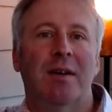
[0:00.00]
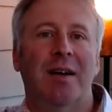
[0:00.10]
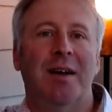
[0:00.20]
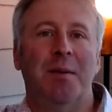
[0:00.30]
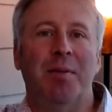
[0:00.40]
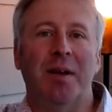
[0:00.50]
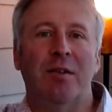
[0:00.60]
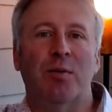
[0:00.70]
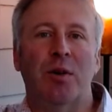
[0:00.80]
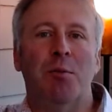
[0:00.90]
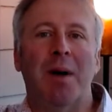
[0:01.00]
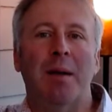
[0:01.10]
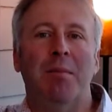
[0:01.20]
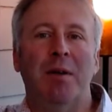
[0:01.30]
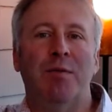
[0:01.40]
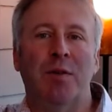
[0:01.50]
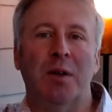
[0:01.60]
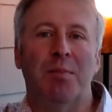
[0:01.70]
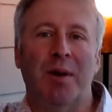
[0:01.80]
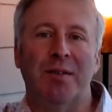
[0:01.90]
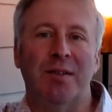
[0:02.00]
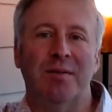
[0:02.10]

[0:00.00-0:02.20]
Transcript: and a place where you might be fully present.